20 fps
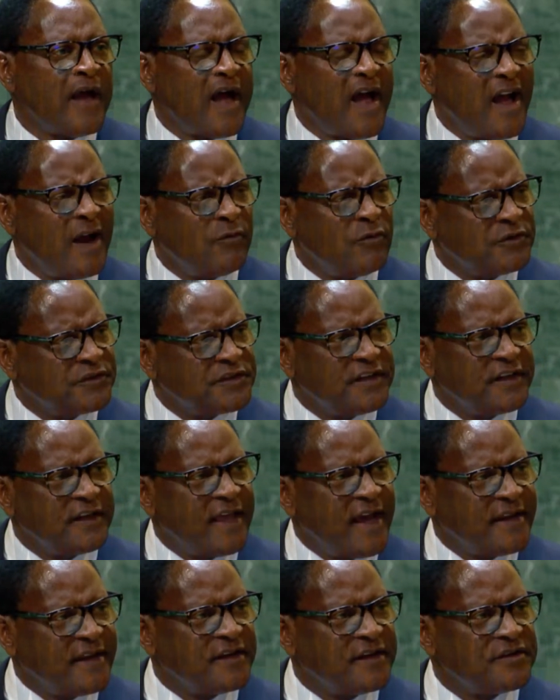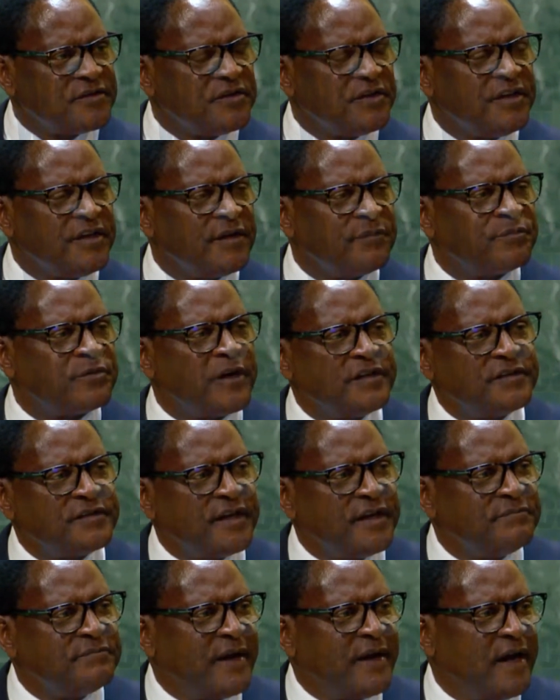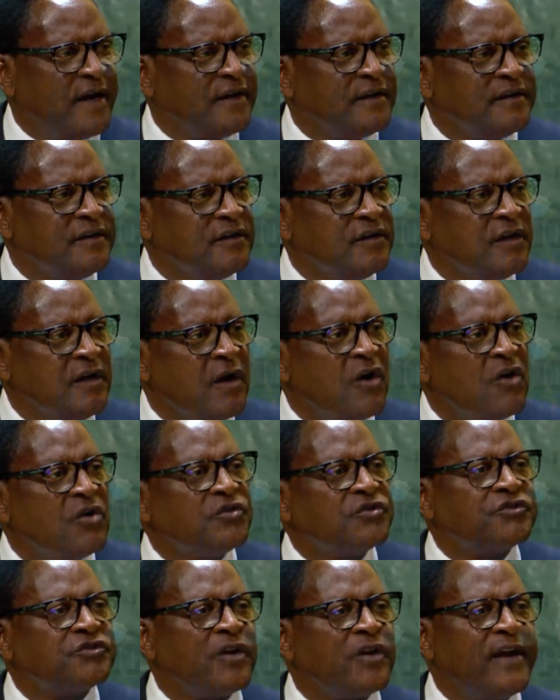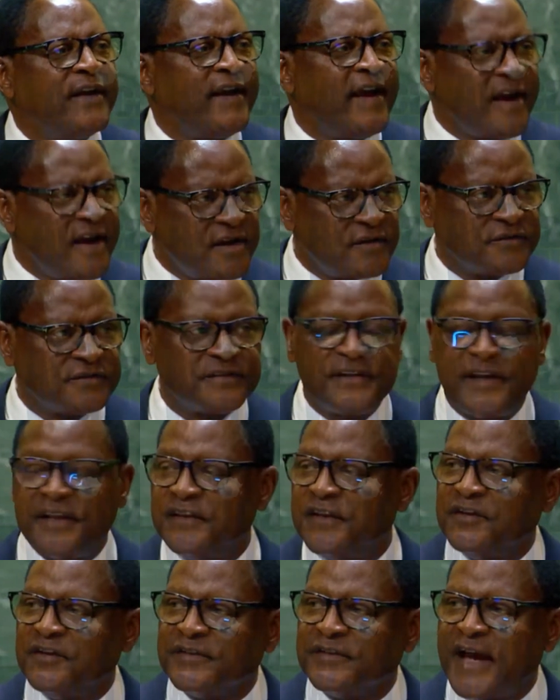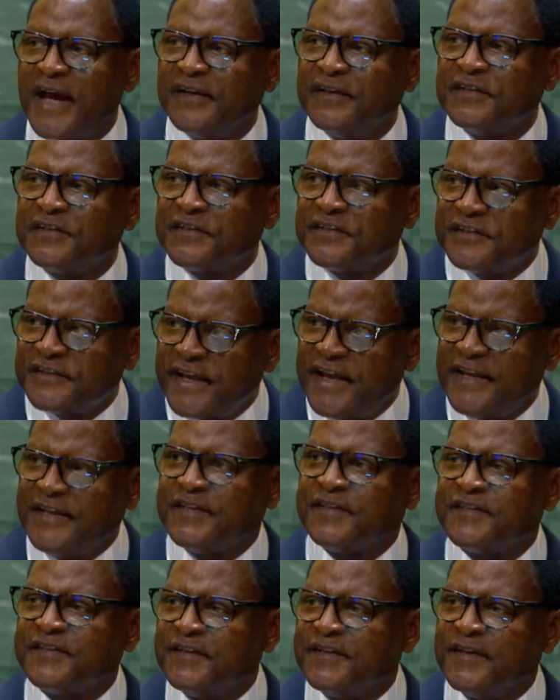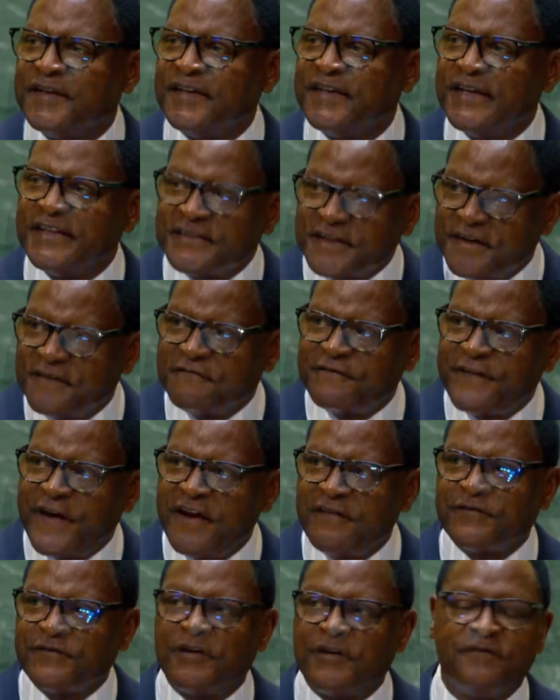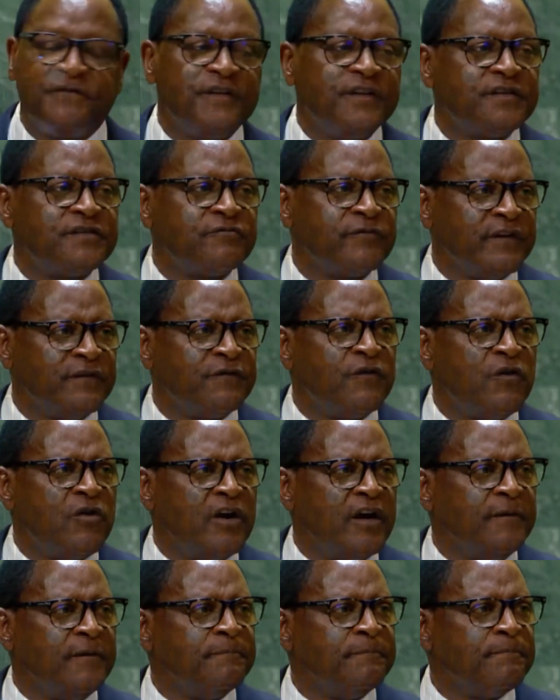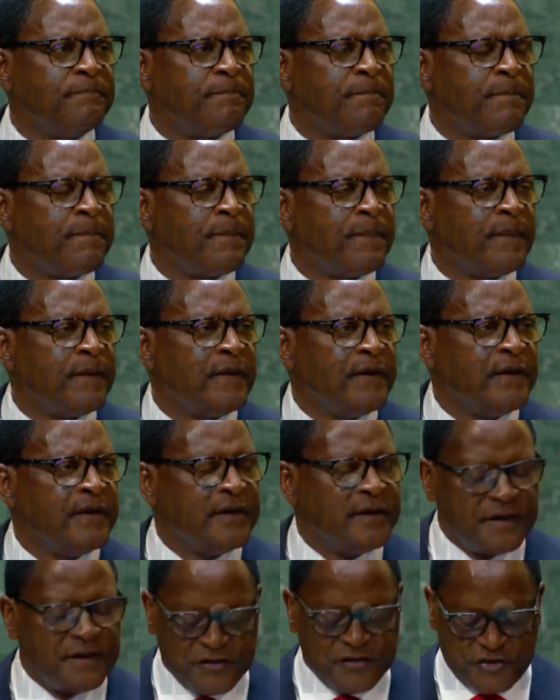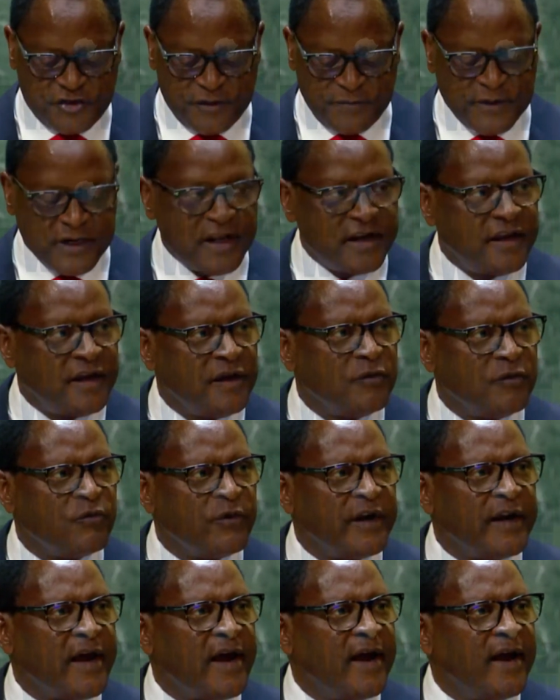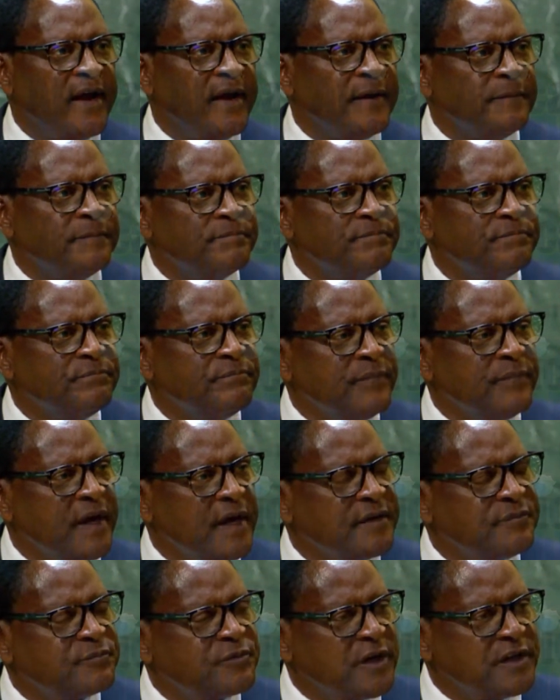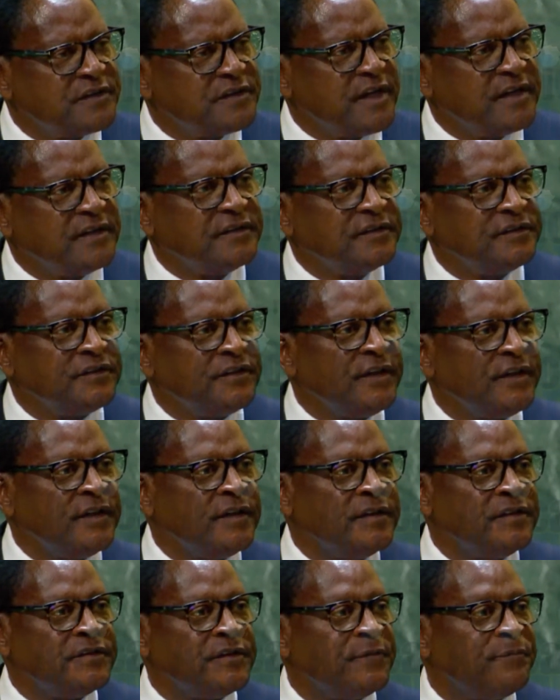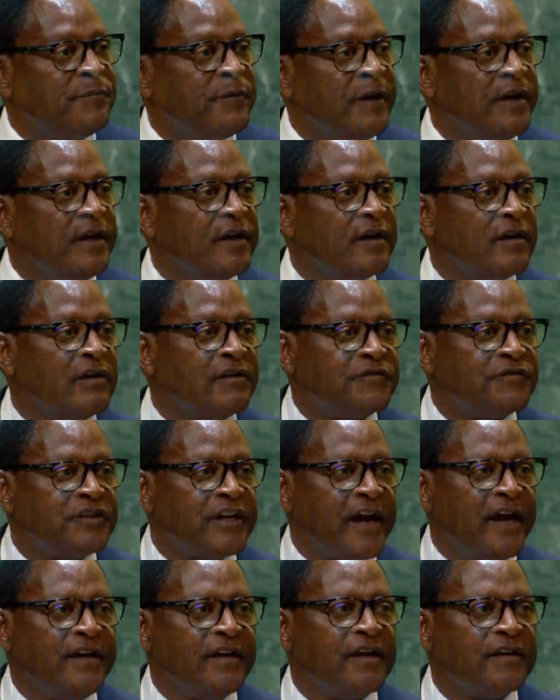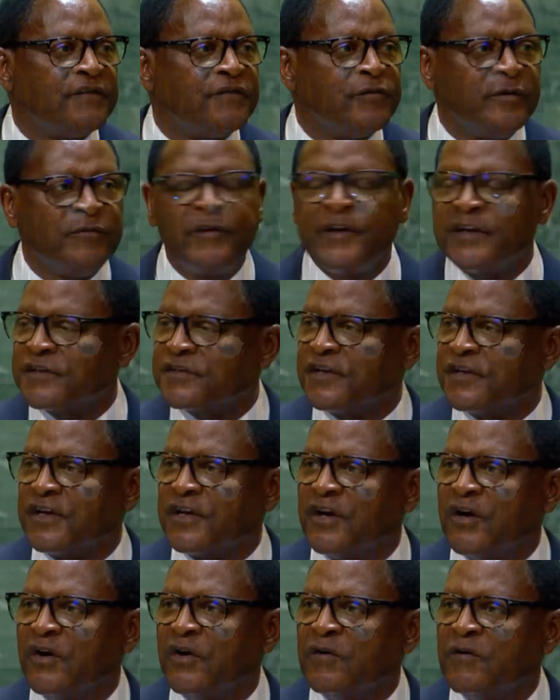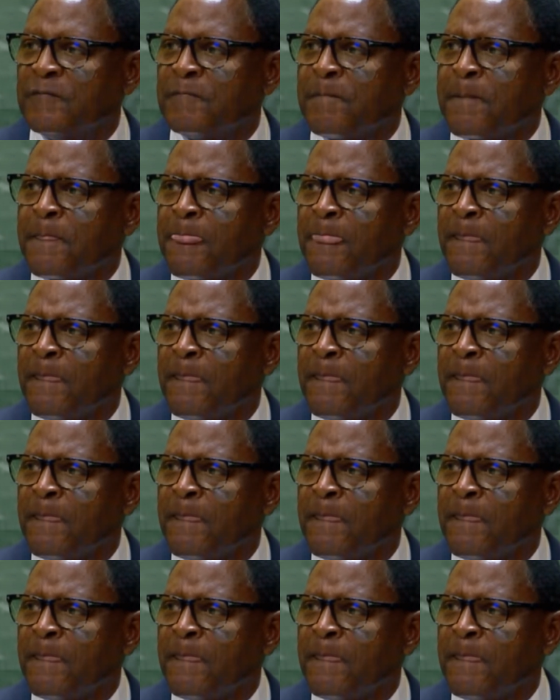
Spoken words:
I was delighted to hear President Biden also announce that the United States is in favor of this reform. Similarly, when I met President Xi Jinping of China 3 weeks ago,